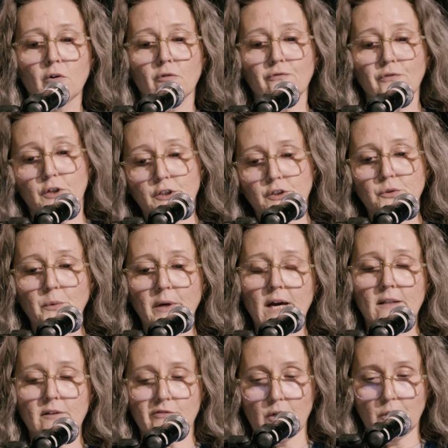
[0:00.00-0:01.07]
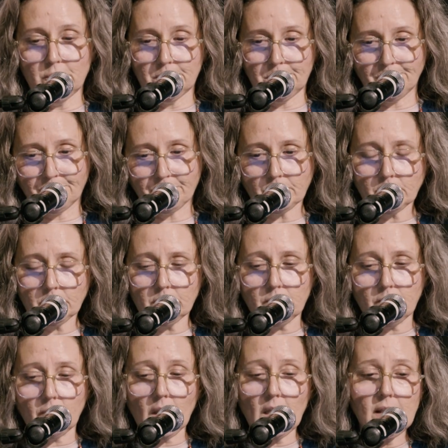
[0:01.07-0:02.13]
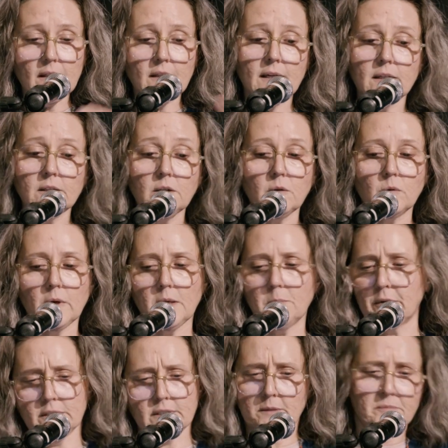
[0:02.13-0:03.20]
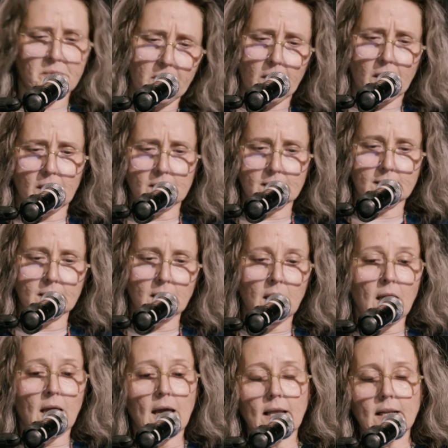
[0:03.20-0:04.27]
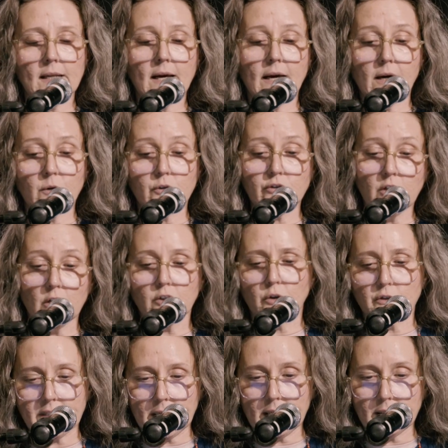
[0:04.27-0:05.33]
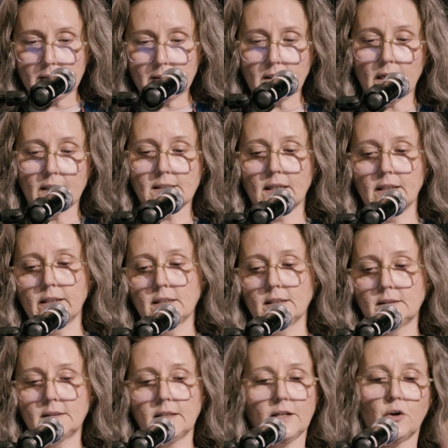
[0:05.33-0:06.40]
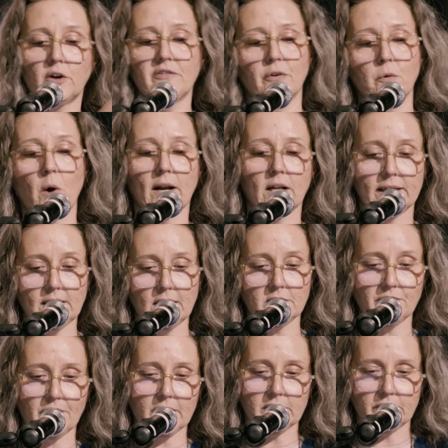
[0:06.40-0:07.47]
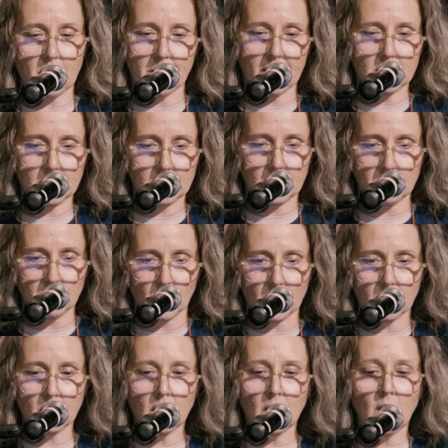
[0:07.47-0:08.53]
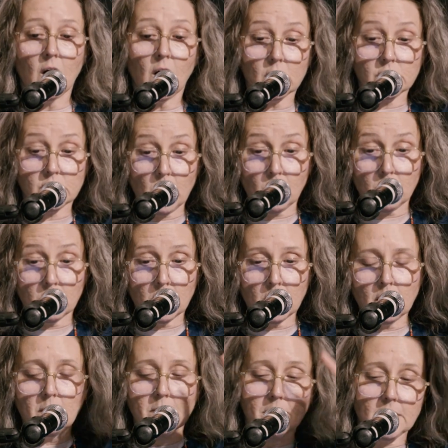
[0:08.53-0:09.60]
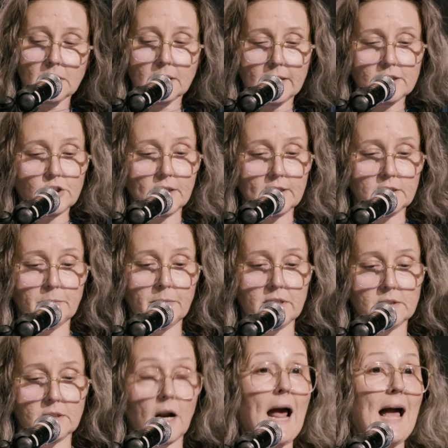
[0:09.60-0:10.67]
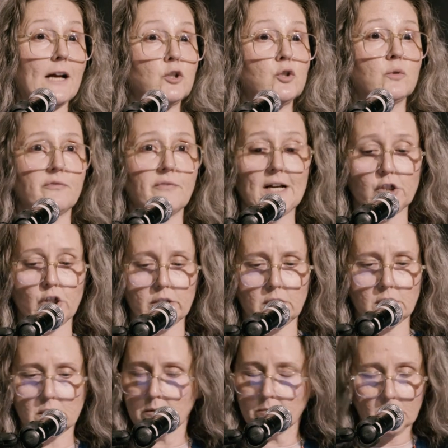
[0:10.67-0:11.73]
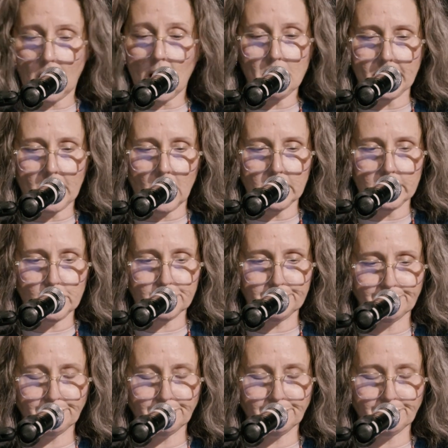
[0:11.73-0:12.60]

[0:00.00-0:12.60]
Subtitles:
First we got vote, then we burned some bras, and now snot-nosed kids are telling us they don't even want to identify as feminists anymore. Also, middle-aged lesbians are actual fascists. Common knowledge.